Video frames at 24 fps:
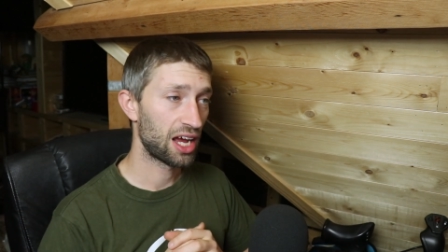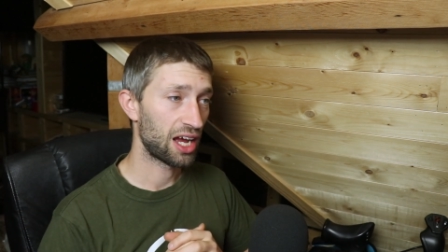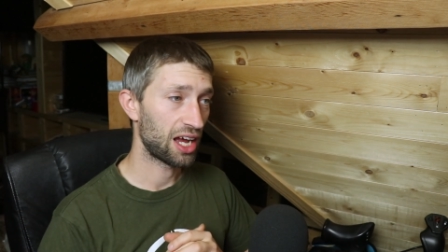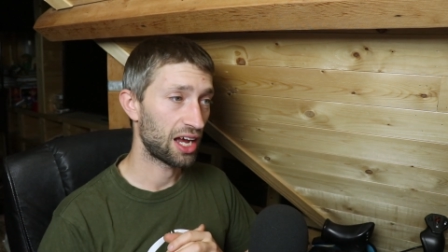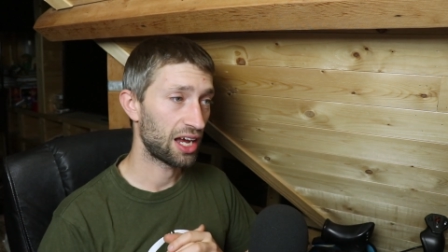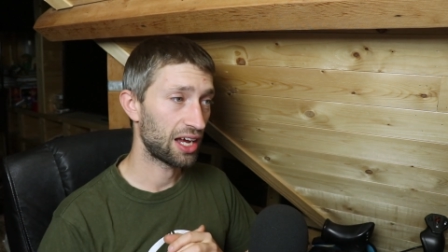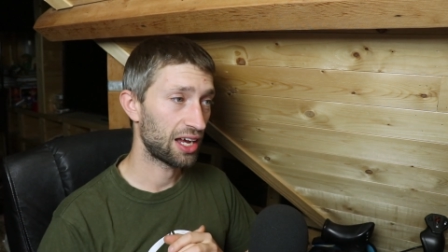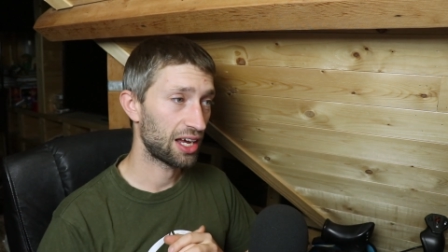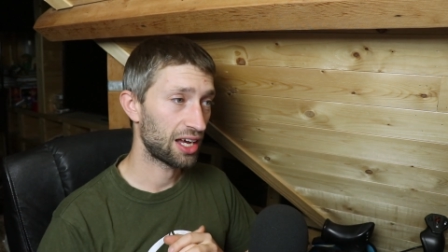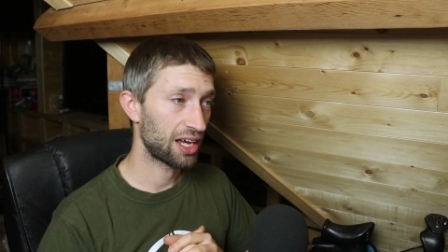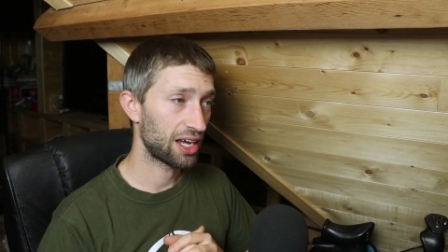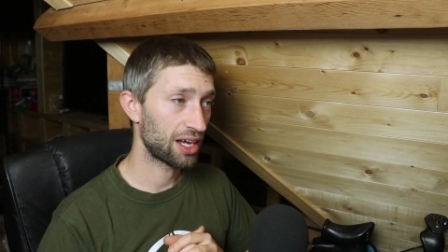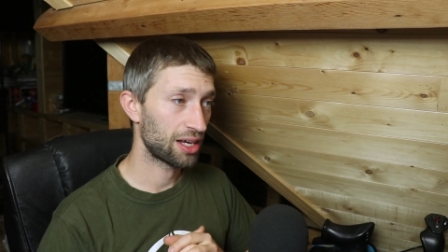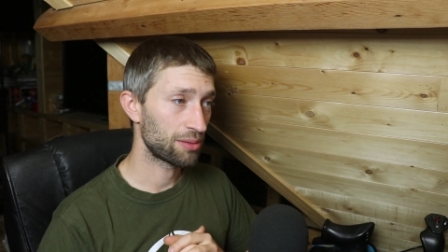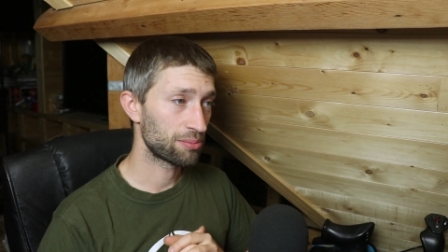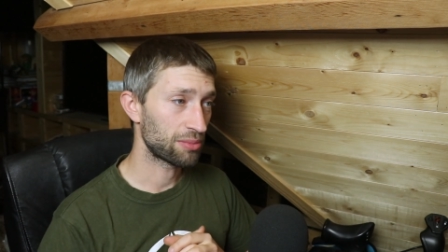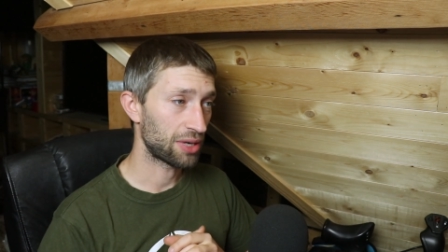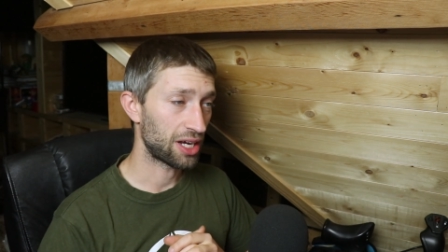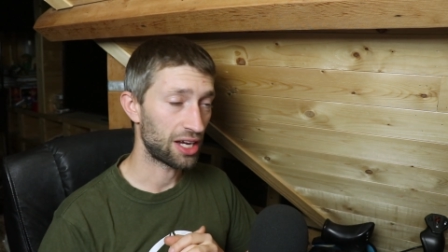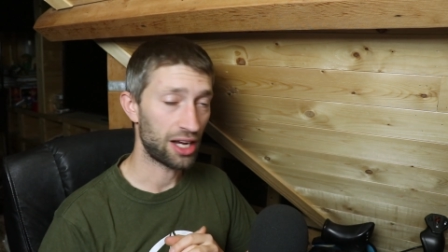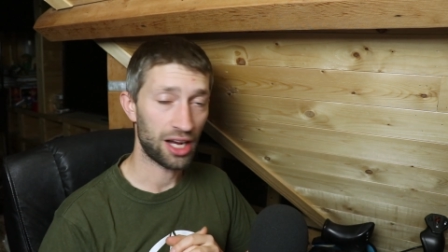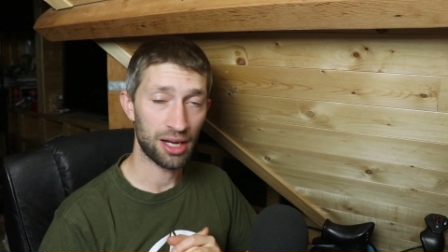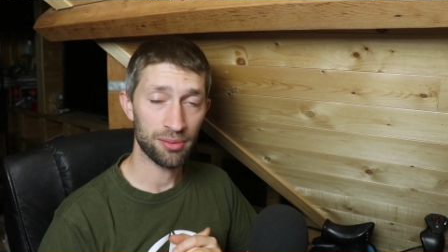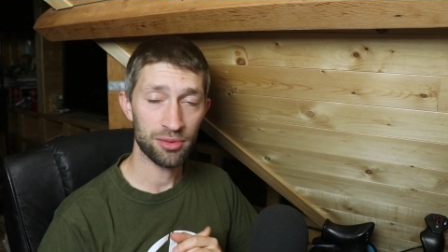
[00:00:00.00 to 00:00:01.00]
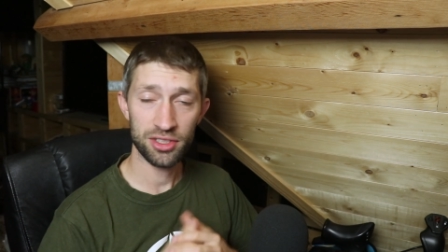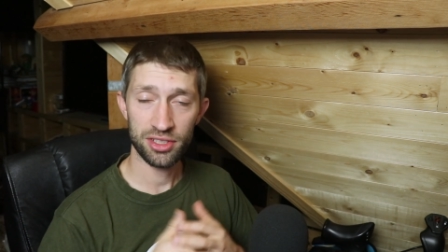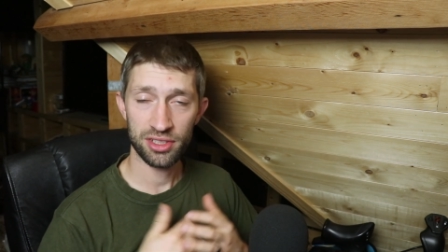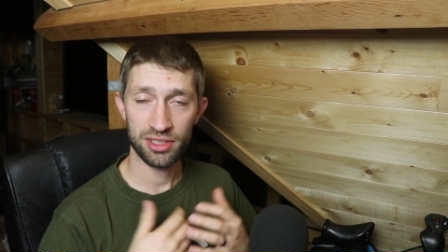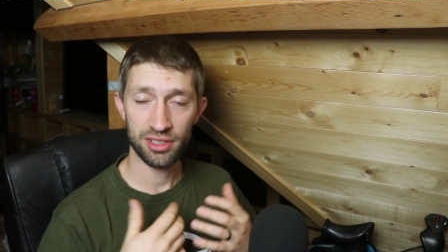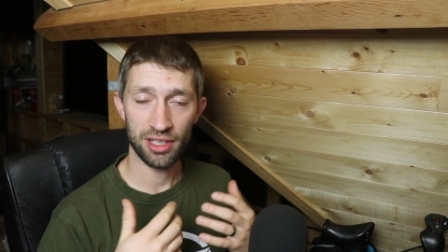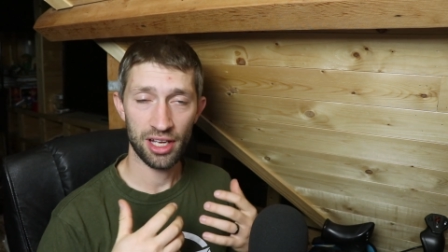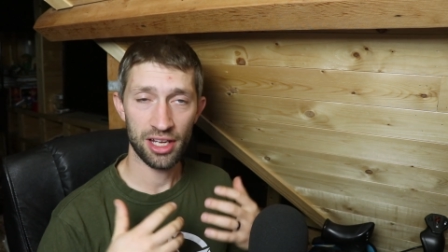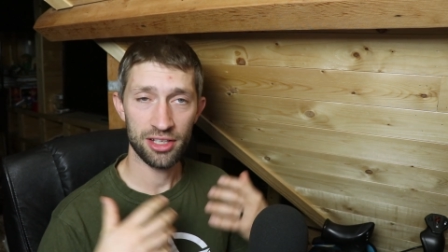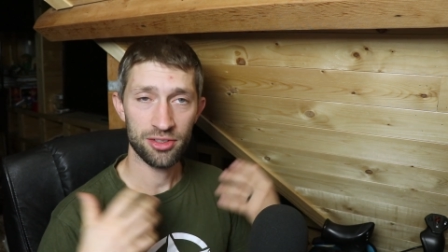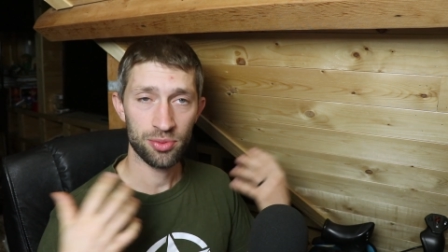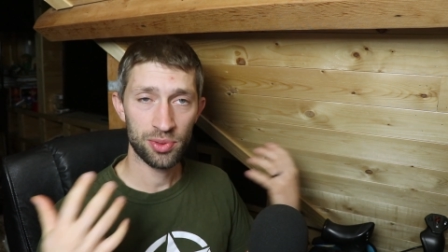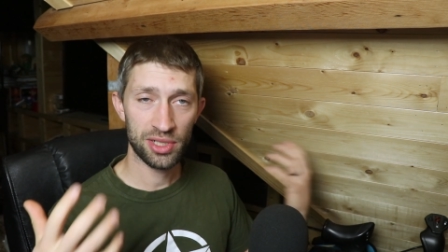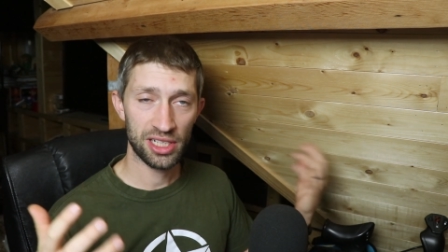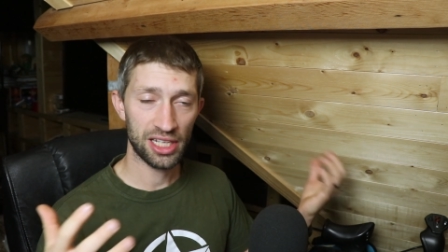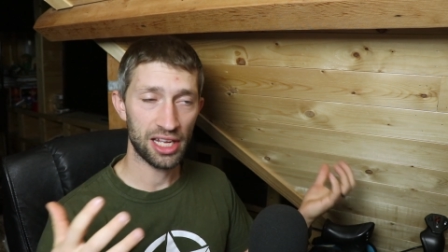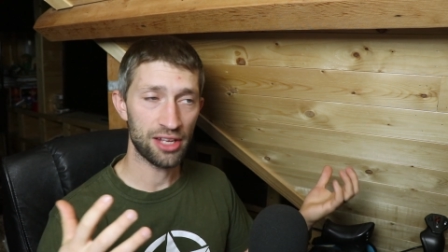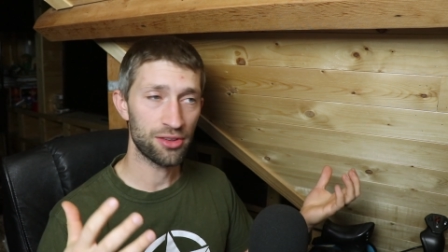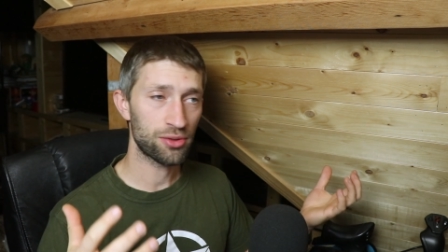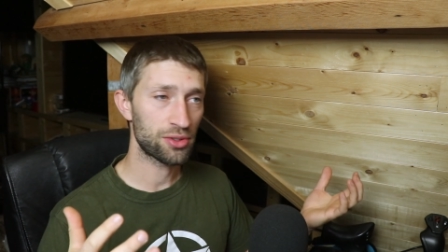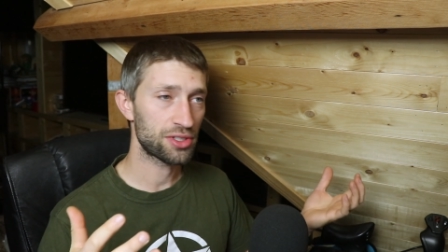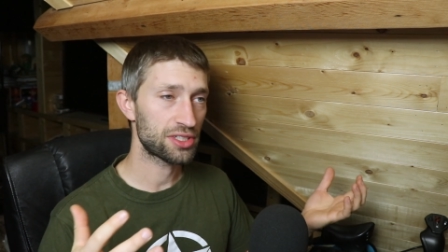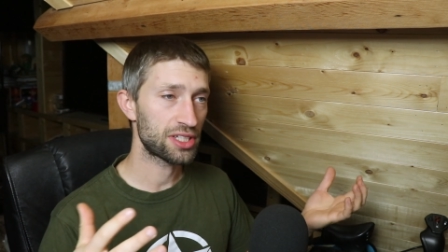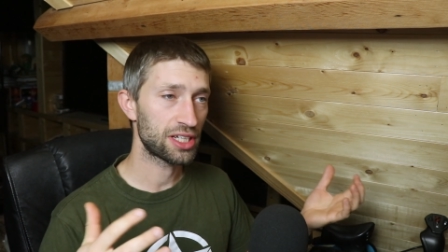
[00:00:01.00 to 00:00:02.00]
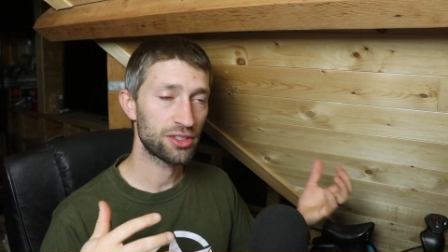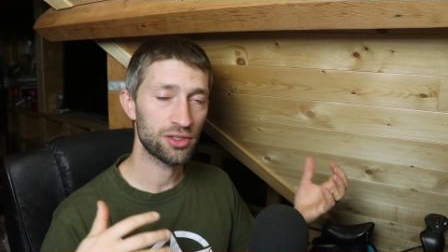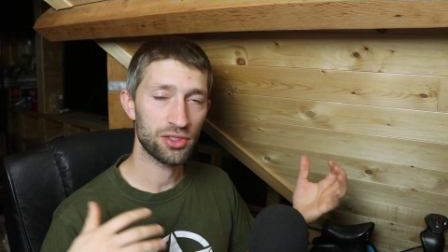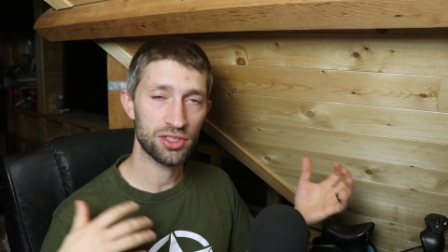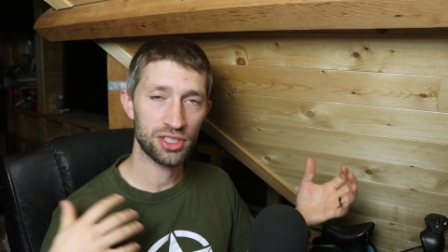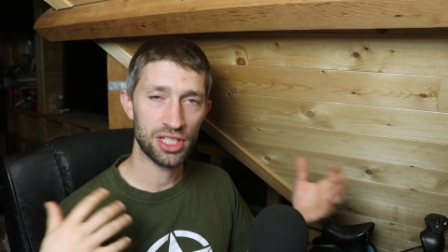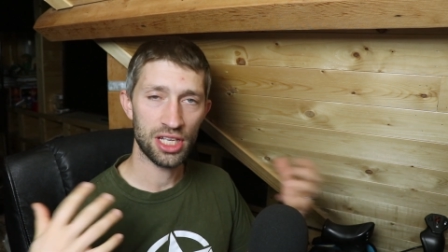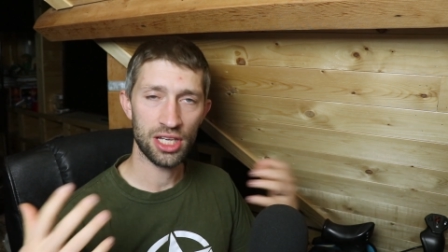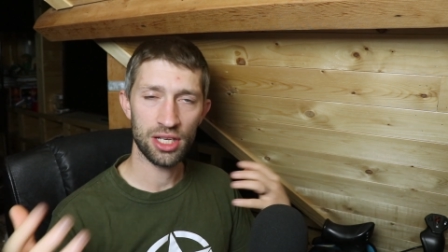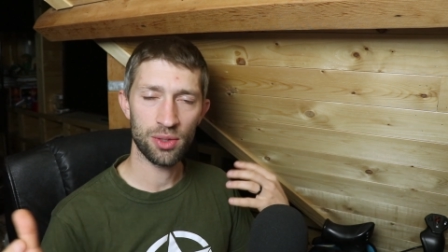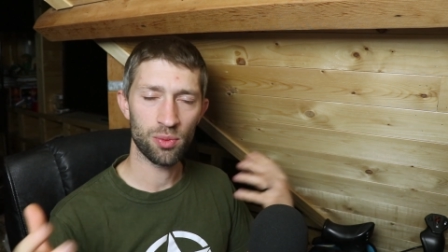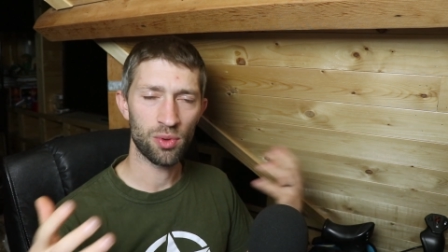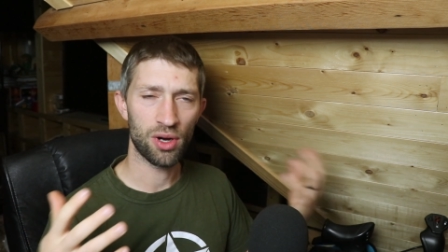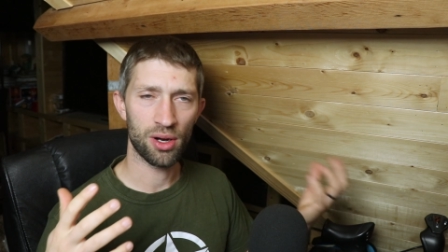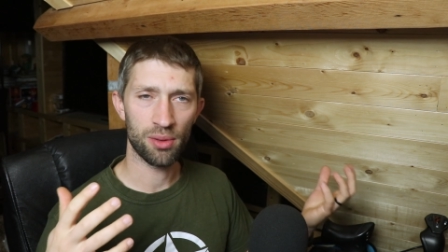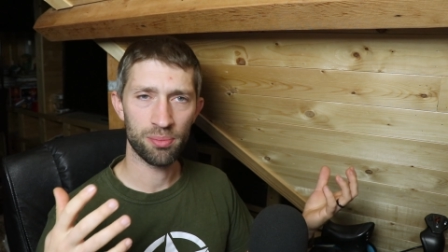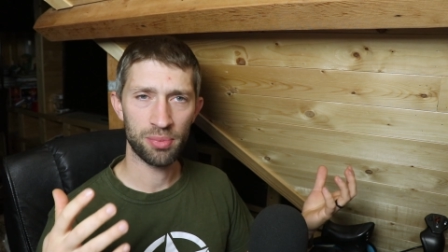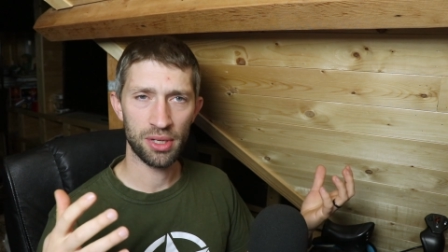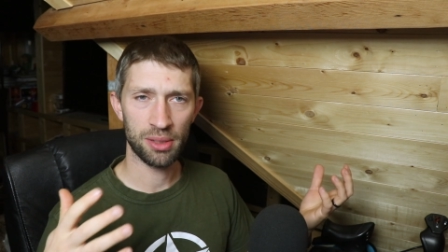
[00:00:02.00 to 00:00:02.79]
um, I'm just it's really interesting to see what